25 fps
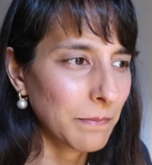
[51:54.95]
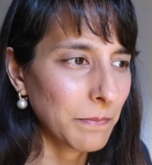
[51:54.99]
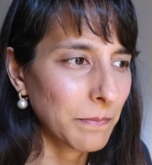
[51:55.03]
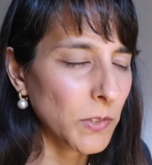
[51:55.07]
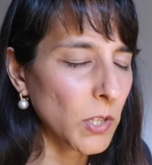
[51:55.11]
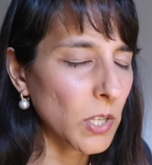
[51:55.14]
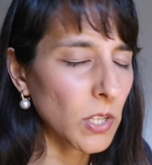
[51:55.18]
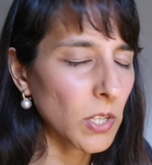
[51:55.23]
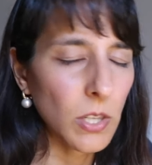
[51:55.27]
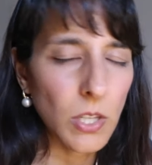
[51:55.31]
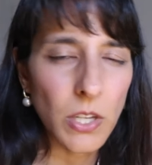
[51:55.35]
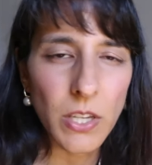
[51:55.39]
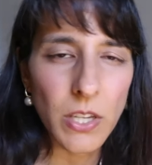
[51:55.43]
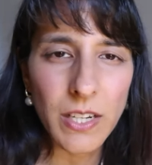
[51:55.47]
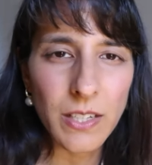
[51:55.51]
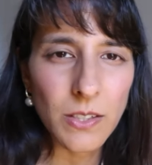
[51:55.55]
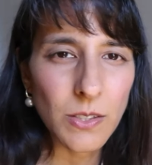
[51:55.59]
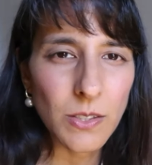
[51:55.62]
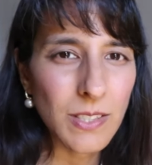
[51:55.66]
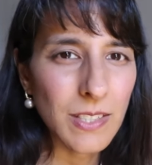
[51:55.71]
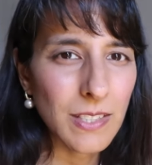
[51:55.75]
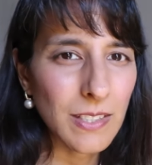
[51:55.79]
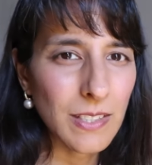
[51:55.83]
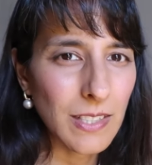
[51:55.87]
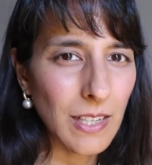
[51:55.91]
not a lot
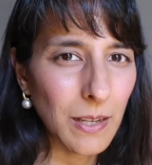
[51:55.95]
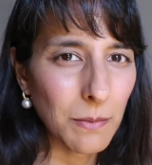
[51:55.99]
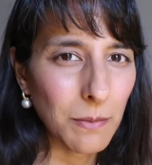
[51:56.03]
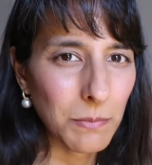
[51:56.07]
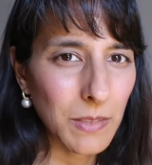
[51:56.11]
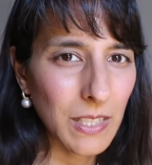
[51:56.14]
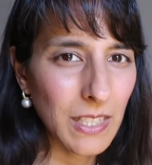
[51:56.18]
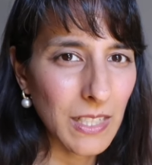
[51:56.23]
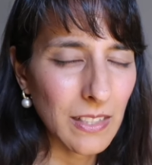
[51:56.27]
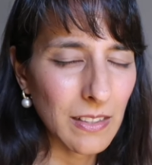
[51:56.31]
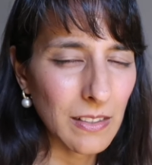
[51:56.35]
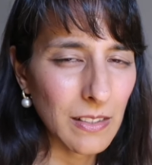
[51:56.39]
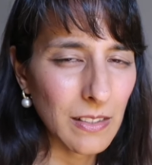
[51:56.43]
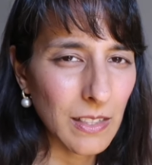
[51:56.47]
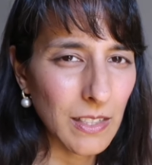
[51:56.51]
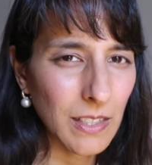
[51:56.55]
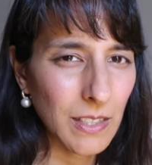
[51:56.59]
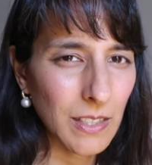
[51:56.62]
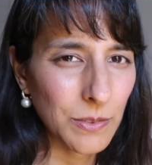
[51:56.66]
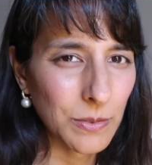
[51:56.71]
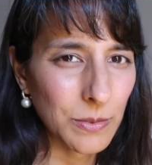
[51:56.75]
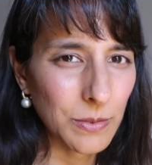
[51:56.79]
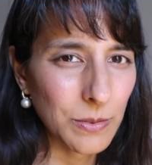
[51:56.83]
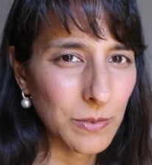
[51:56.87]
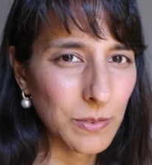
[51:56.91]
else is happening in
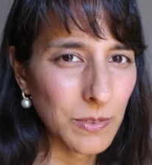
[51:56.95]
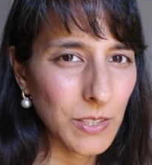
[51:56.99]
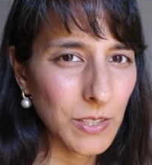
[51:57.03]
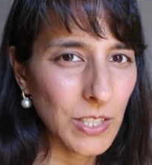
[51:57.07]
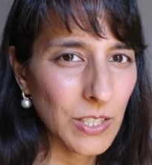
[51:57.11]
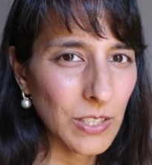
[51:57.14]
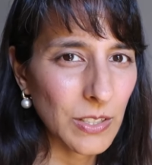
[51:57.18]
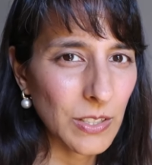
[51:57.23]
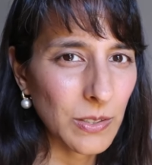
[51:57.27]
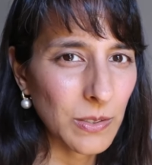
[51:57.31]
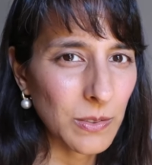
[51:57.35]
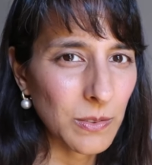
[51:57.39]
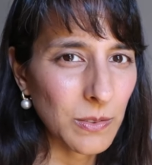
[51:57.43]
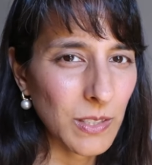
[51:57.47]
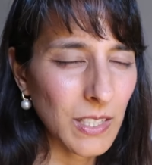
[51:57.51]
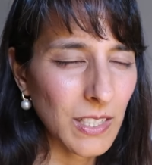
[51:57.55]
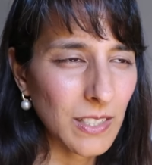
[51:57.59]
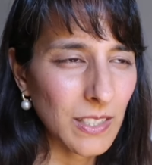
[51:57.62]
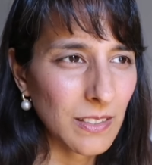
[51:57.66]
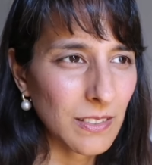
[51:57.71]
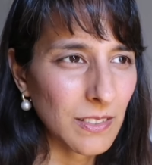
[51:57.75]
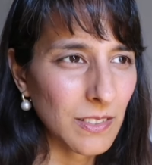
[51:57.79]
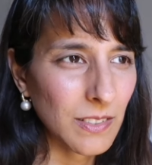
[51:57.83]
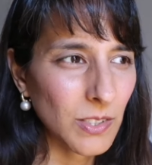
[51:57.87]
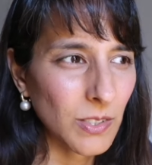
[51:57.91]
life, you know,
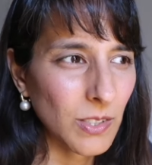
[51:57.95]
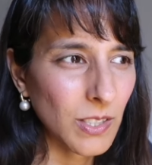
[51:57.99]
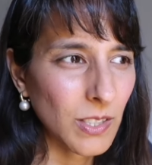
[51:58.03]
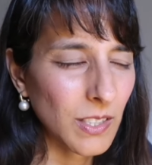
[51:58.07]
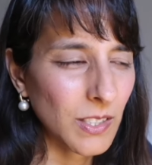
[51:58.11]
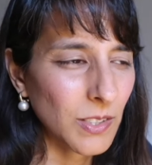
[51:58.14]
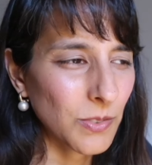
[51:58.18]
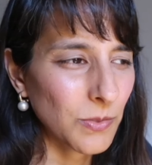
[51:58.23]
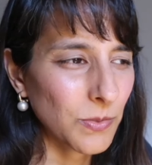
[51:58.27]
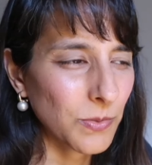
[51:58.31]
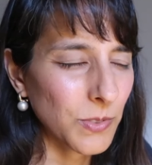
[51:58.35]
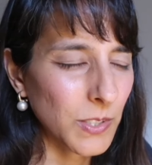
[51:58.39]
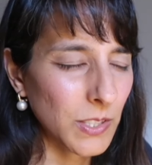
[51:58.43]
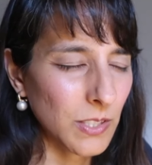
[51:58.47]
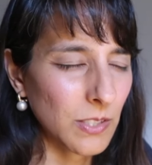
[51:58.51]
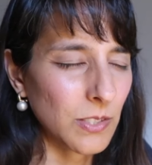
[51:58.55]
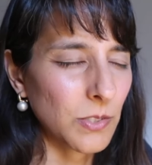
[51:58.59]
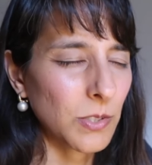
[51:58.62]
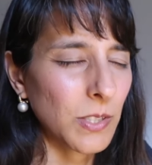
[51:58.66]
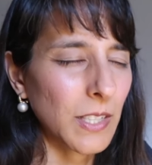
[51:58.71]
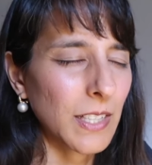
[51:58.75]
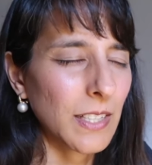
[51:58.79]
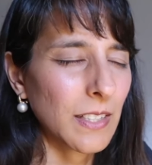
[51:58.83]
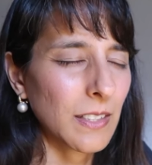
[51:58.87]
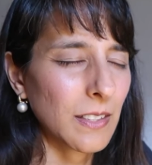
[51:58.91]
and you're kind of
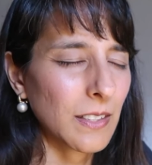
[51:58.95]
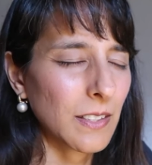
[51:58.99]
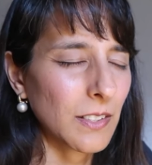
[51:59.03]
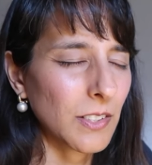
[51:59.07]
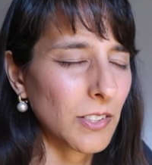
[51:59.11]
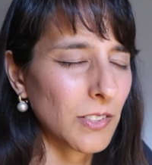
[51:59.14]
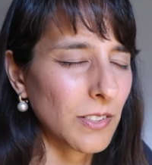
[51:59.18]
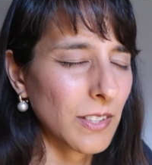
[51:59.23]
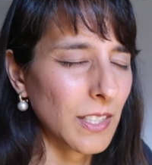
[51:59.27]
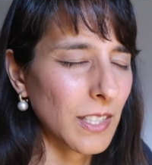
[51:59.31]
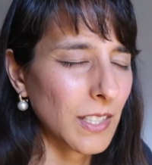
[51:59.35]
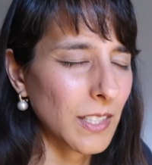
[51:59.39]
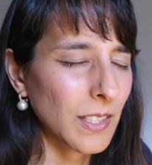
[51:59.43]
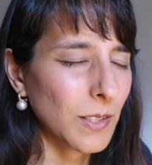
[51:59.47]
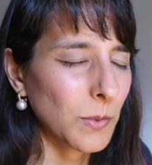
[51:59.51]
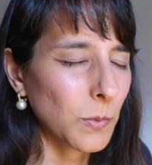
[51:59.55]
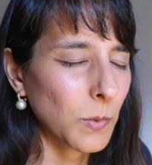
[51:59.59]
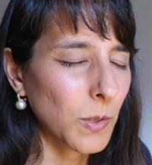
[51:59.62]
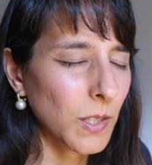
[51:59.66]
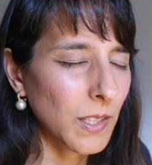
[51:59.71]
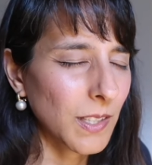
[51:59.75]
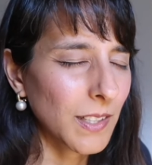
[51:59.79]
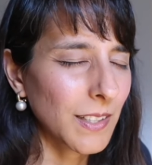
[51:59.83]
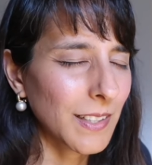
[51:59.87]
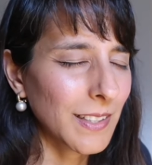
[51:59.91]
frustrated and you're thinking,
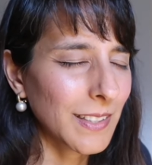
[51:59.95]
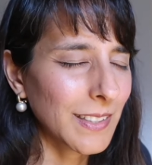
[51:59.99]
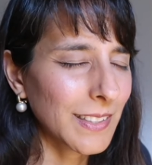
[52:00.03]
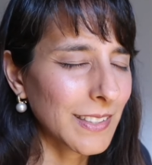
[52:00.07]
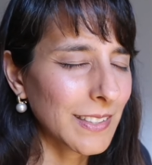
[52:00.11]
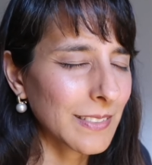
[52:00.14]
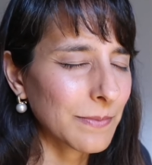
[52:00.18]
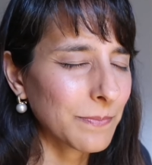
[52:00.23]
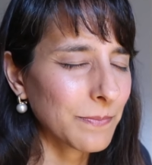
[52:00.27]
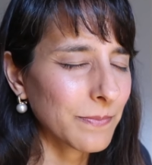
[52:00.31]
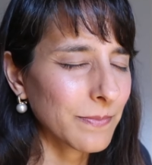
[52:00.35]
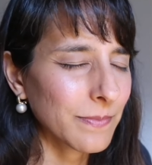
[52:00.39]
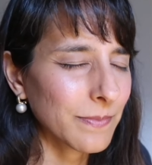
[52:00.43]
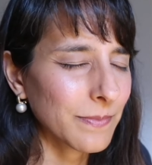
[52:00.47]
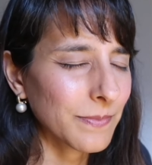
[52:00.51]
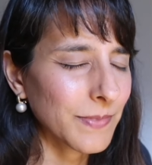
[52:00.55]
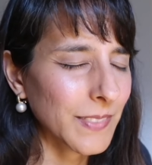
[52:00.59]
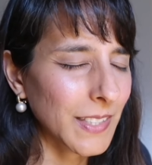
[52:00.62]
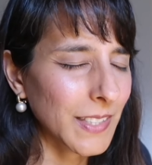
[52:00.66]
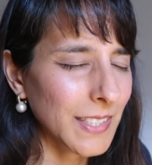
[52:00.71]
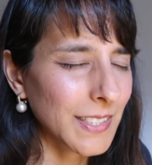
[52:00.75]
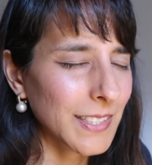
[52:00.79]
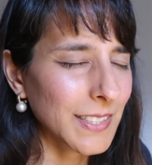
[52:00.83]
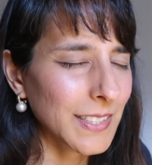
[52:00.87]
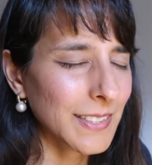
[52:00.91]
why
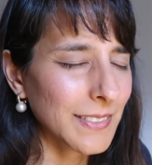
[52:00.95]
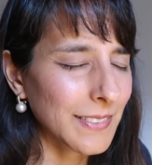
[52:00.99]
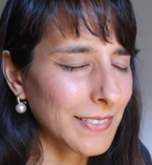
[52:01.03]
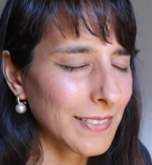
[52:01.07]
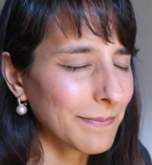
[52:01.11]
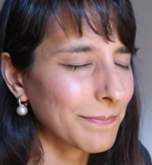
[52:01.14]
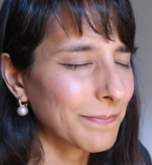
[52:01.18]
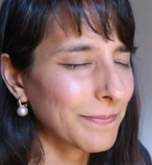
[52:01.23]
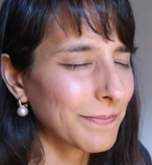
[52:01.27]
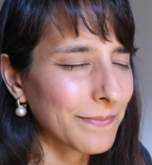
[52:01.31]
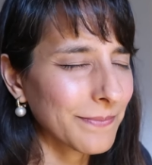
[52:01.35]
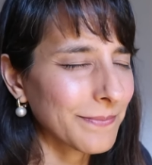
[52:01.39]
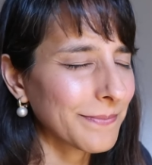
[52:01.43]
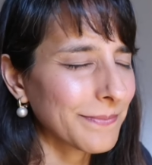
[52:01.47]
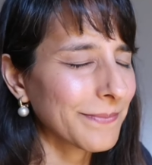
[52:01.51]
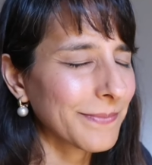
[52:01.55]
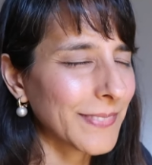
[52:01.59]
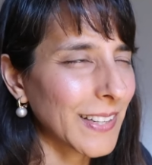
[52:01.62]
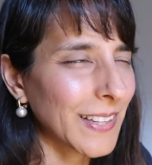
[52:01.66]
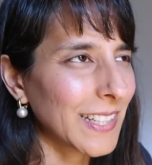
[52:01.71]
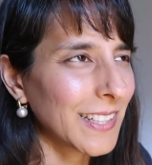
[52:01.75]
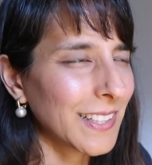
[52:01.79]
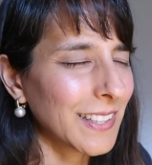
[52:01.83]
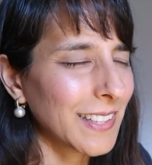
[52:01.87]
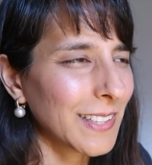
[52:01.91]
isn't
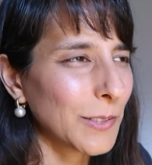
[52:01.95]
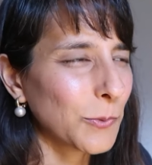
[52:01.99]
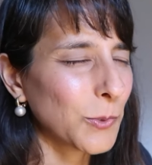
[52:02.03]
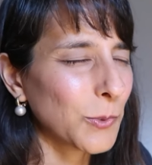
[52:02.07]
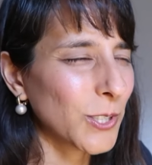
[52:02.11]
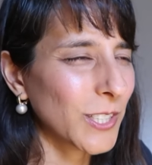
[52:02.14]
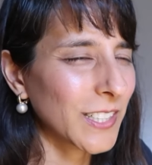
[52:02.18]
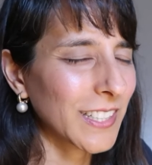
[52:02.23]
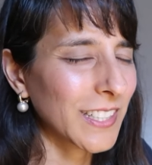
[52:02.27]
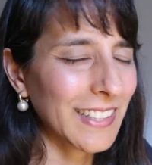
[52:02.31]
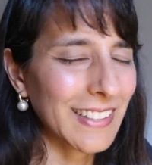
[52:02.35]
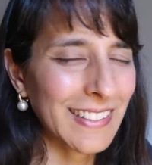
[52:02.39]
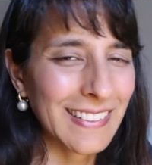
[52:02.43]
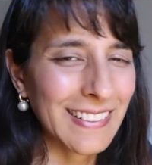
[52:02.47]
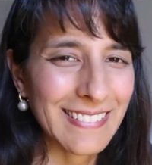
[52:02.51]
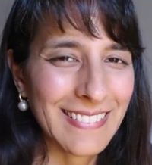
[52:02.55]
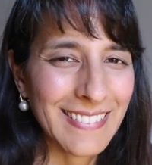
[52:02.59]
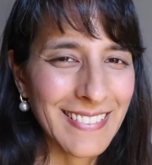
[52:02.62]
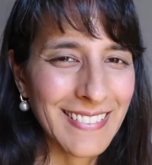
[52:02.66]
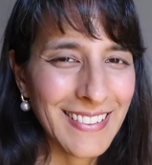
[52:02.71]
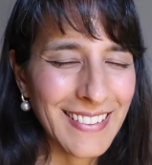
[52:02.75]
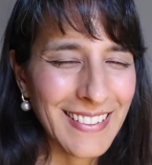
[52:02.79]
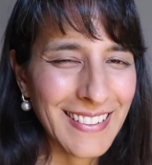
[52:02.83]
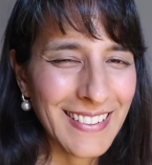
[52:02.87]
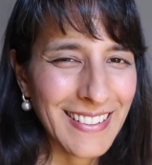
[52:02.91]
anything working?
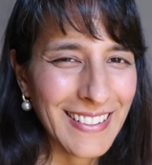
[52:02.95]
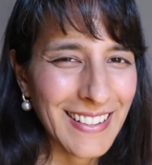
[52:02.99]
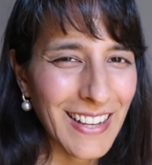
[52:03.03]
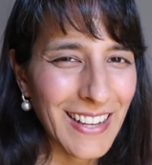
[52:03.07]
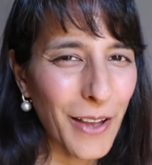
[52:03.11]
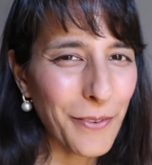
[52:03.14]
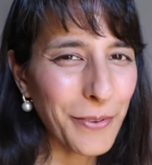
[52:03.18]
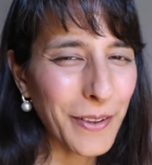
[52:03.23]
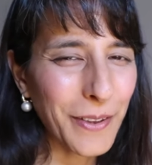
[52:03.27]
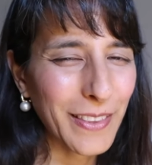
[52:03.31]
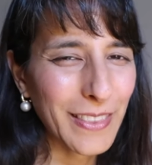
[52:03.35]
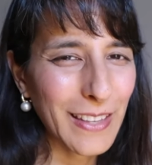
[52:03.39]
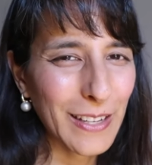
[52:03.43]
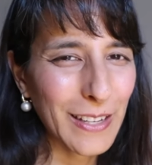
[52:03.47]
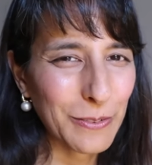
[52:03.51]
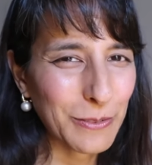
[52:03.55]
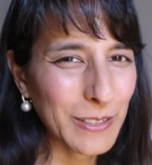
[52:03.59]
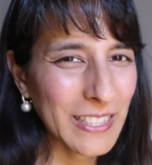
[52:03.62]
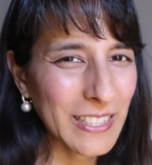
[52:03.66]
I've had that